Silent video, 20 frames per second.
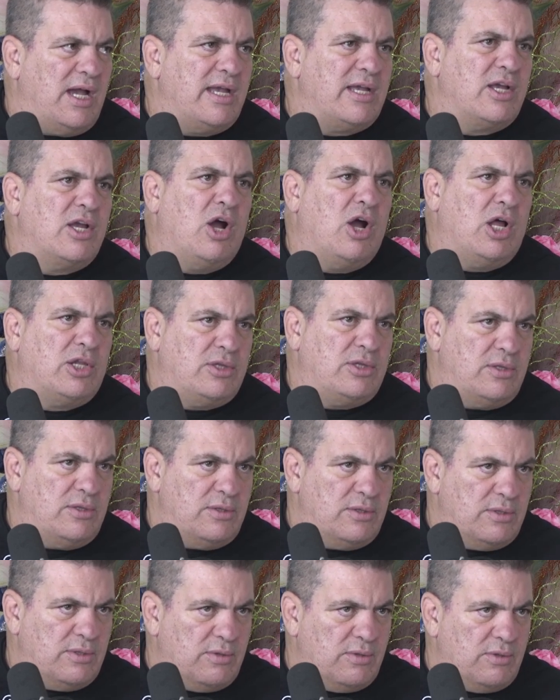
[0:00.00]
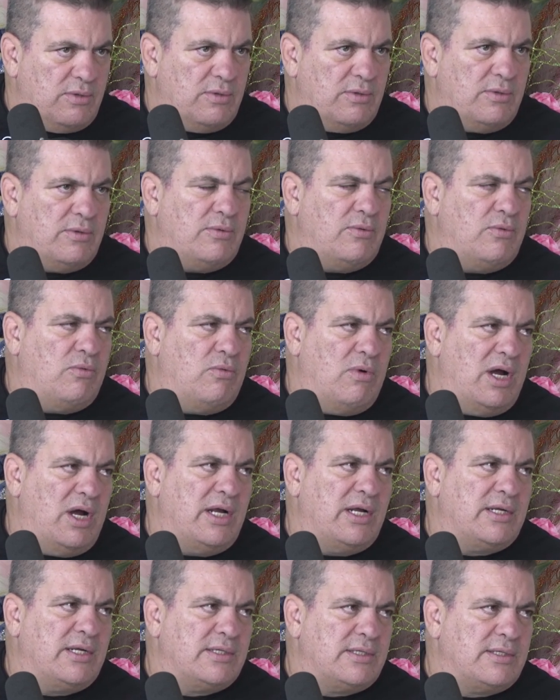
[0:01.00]
Yeah, I got
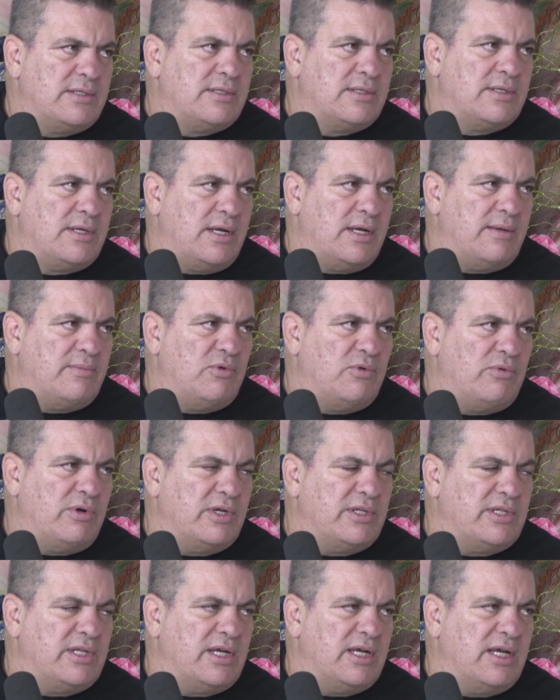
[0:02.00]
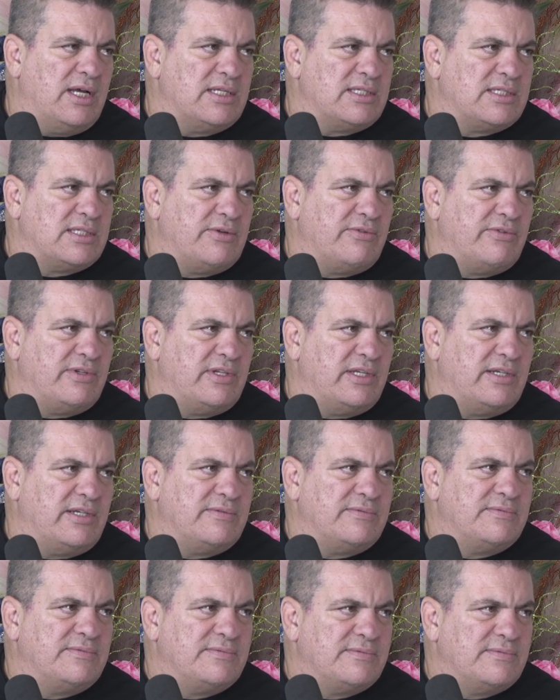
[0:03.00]
one. I'm one of the guys over
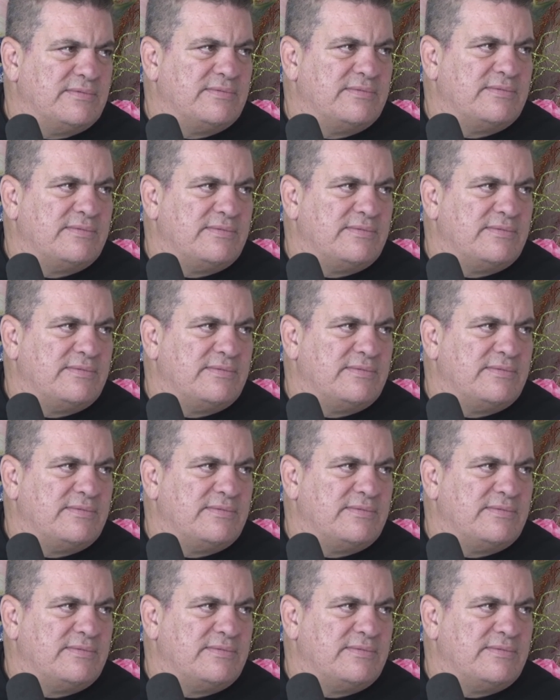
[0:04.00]
there.